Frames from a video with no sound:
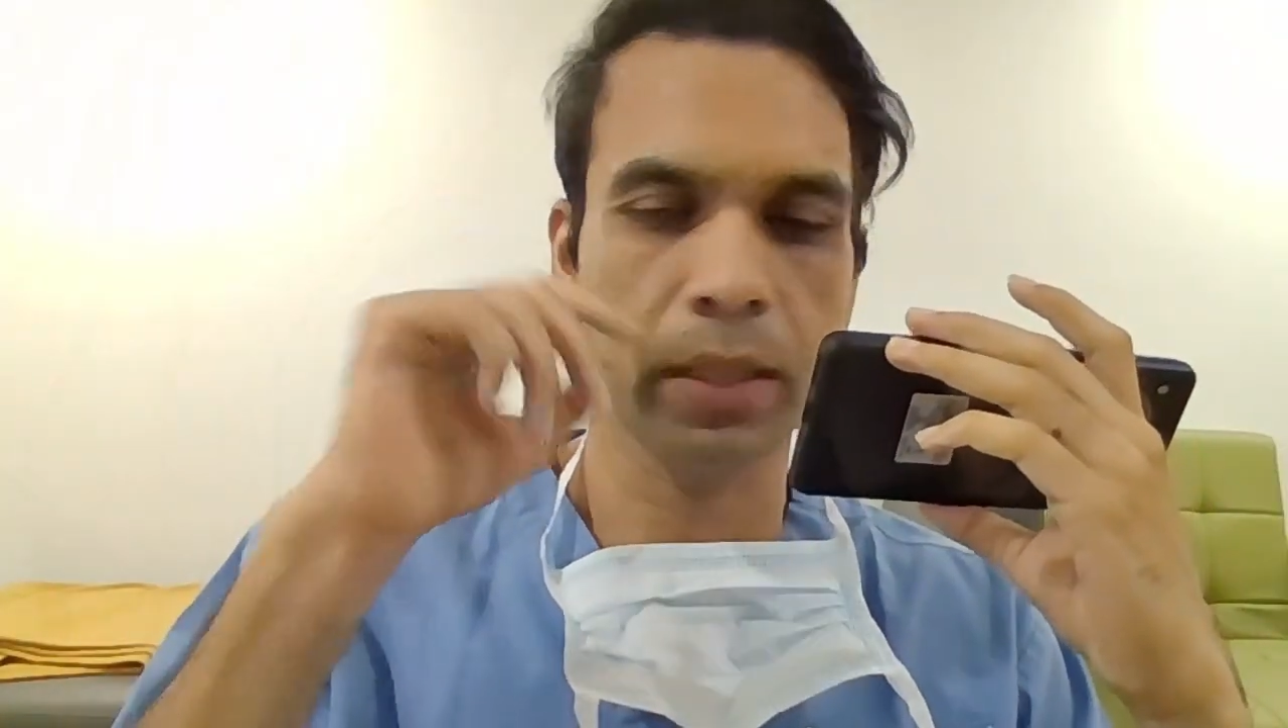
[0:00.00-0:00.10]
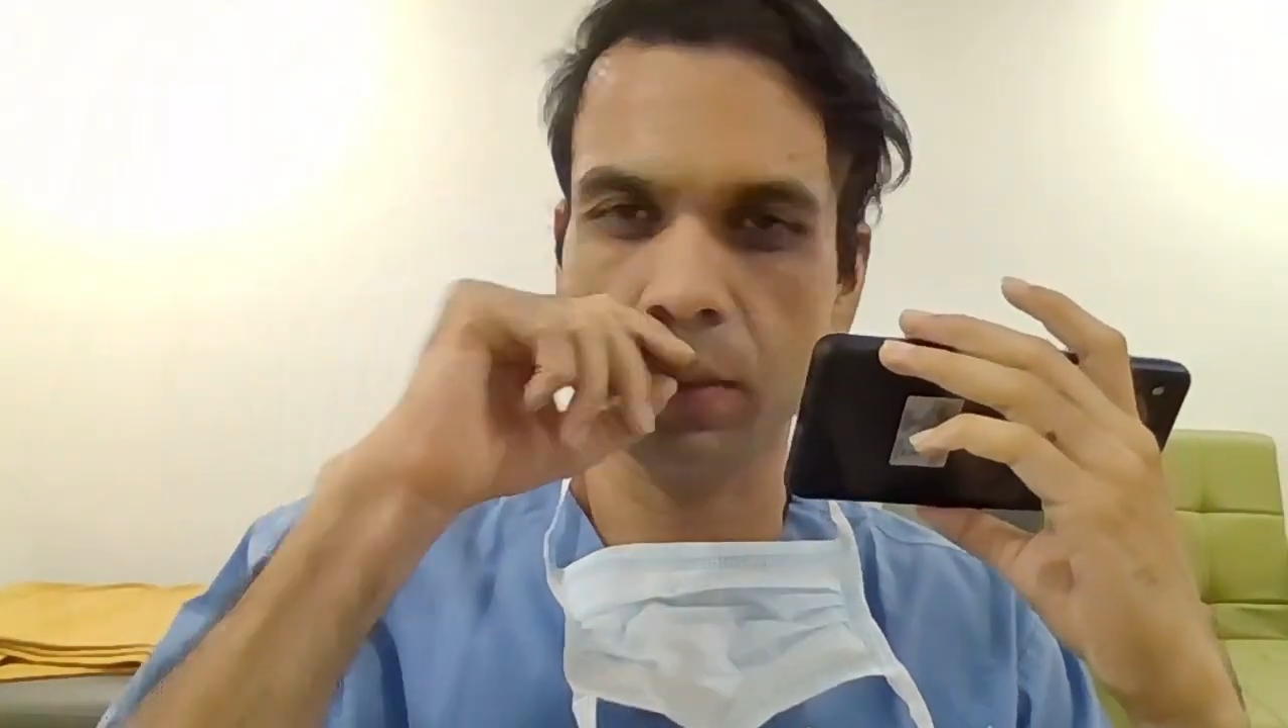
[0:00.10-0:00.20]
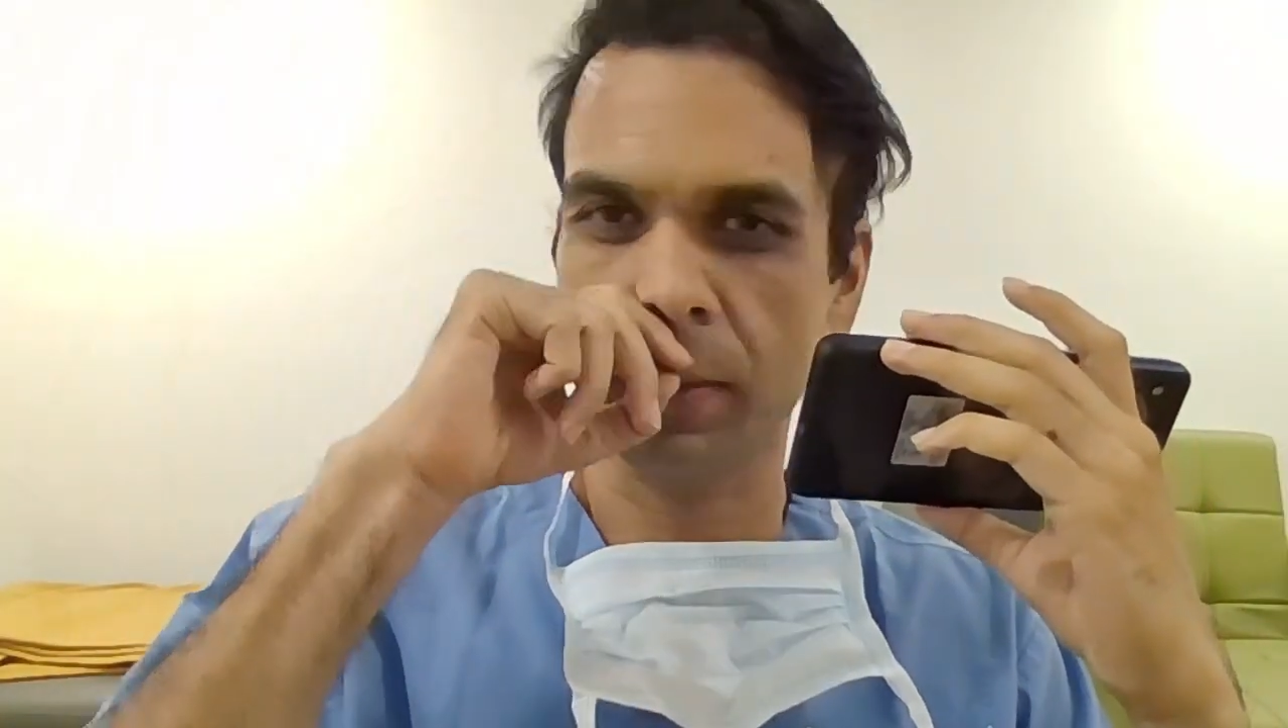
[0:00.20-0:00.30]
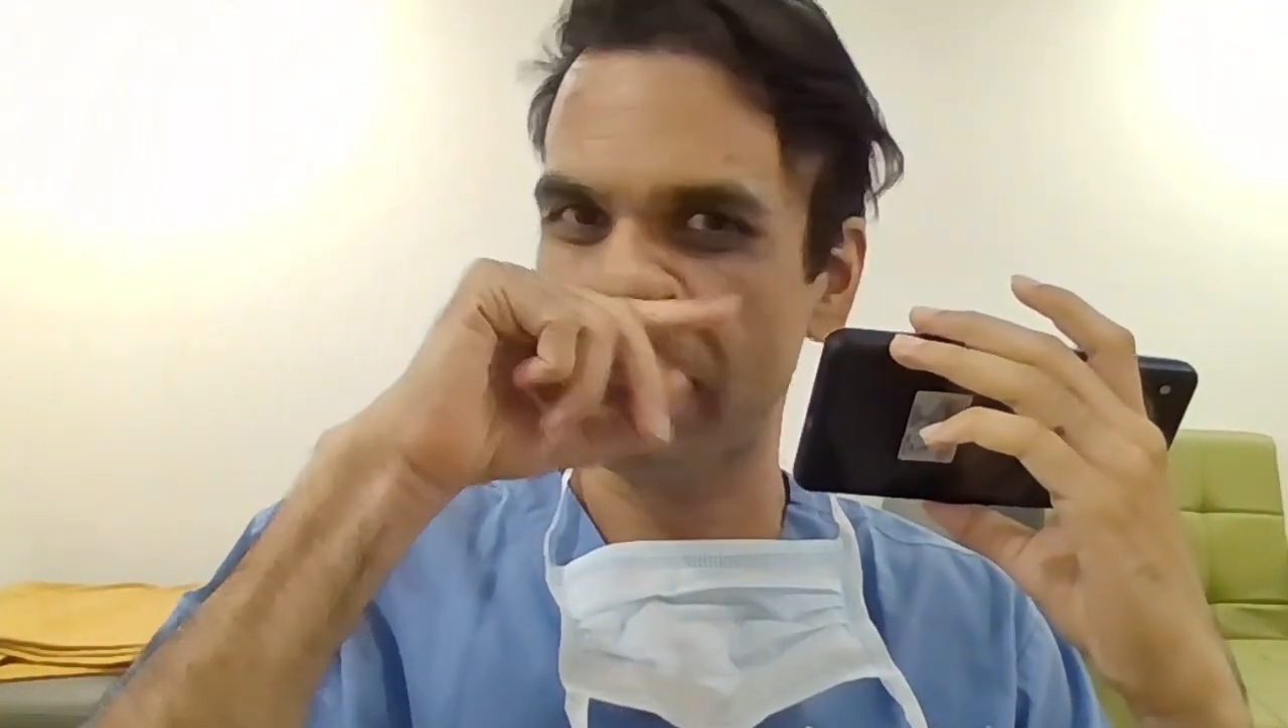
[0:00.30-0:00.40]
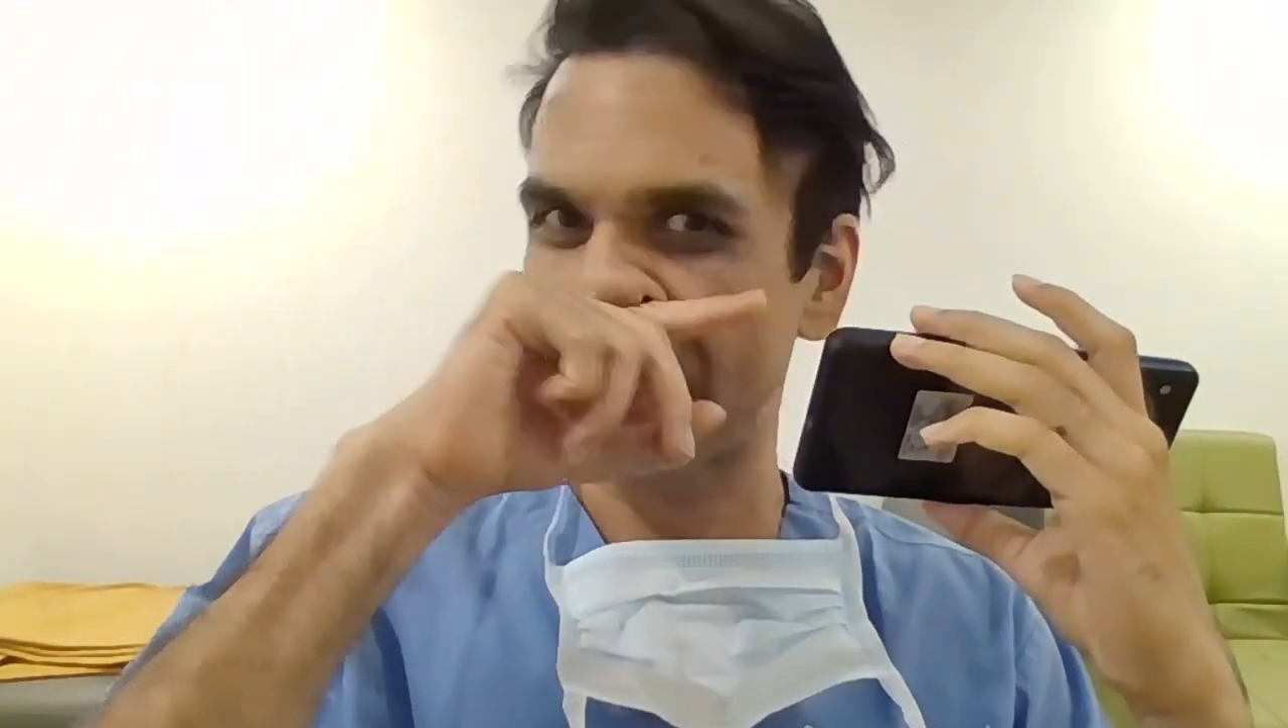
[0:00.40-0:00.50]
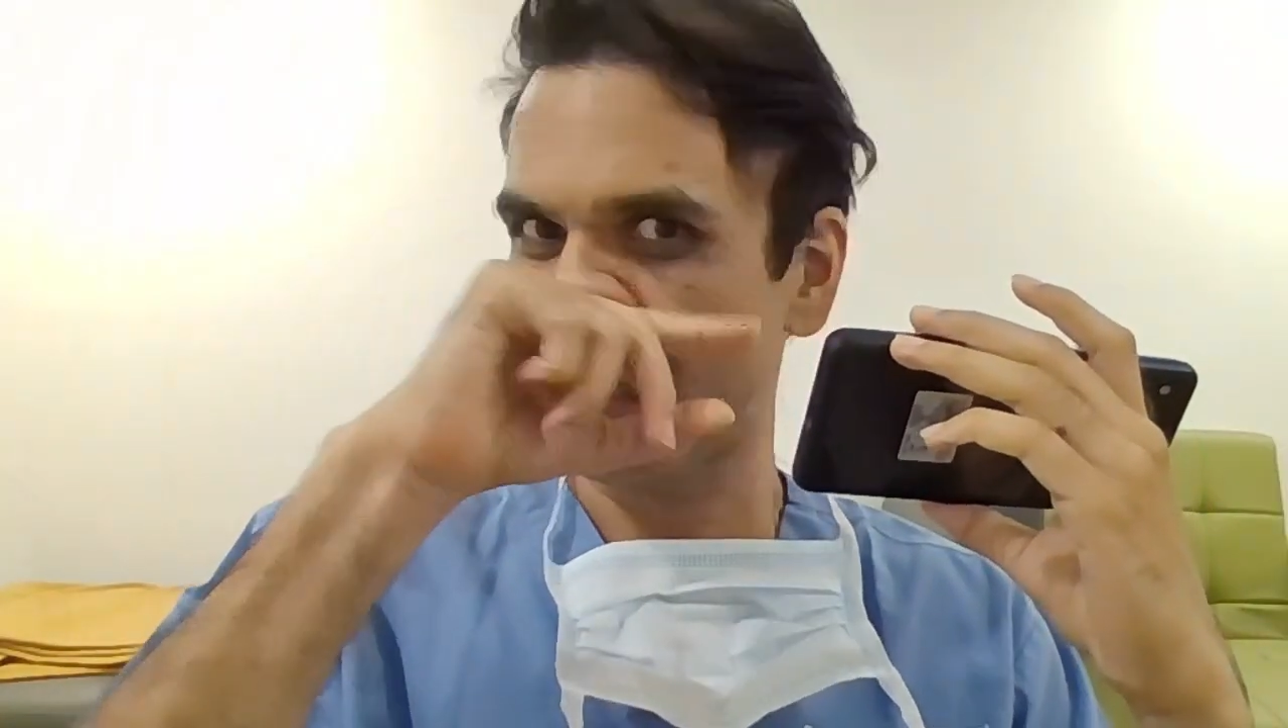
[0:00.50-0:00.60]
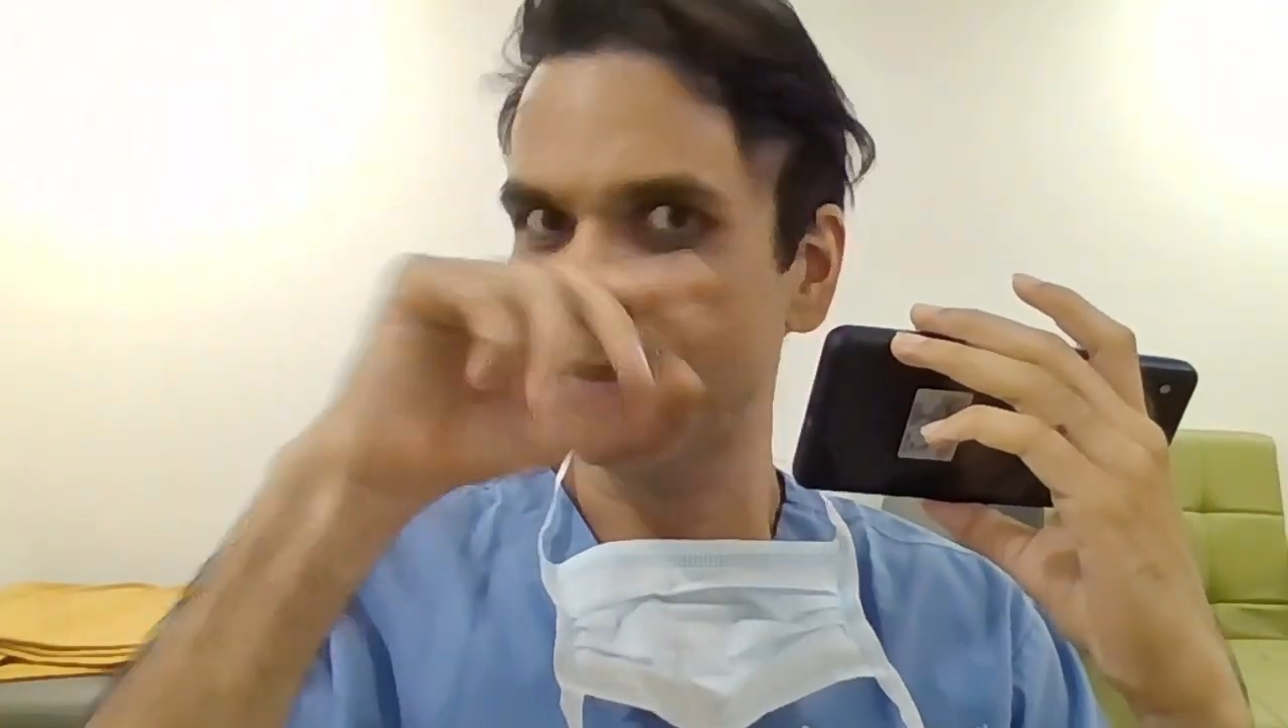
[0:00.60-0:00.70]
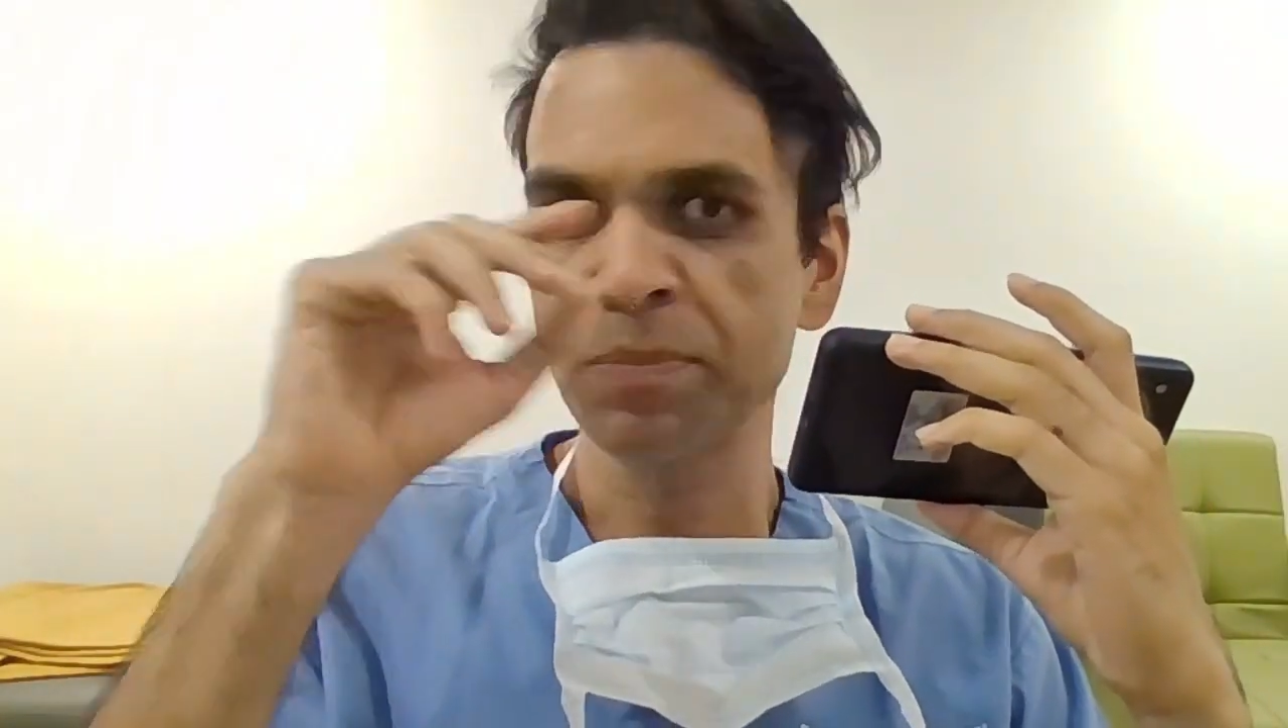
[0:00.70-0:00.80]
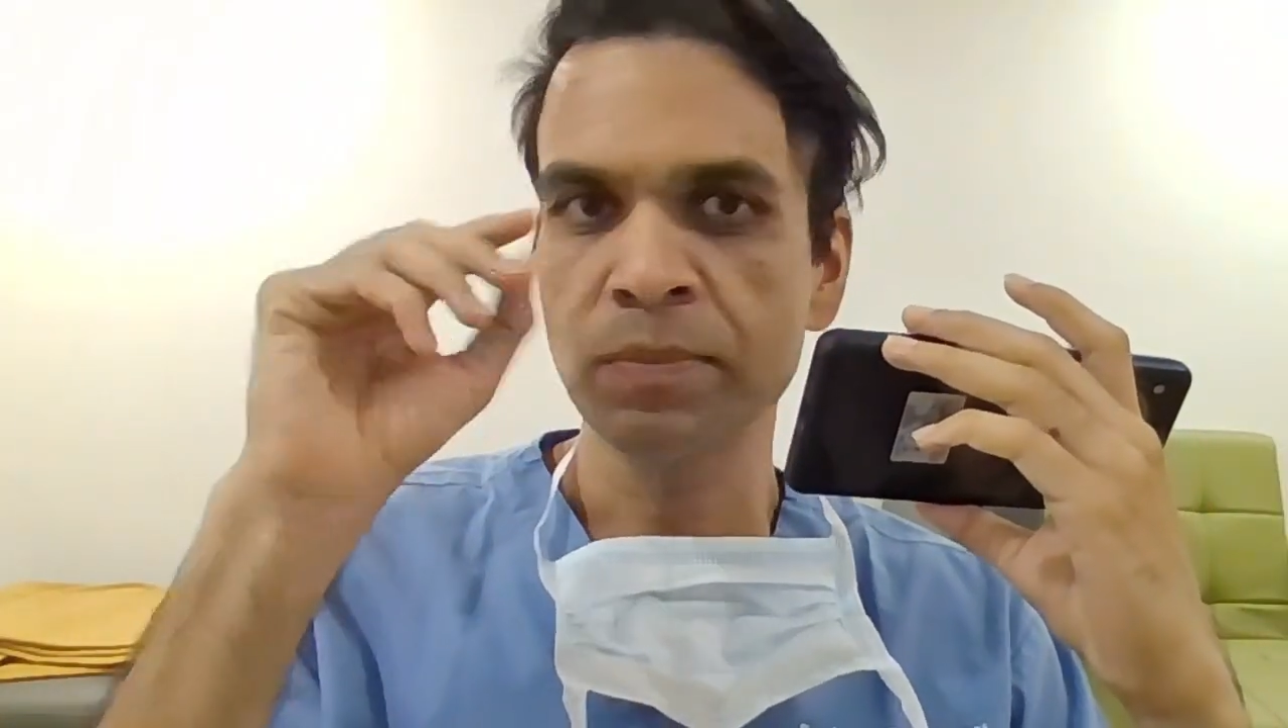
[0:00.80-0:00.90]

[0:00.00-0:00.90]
and do all that.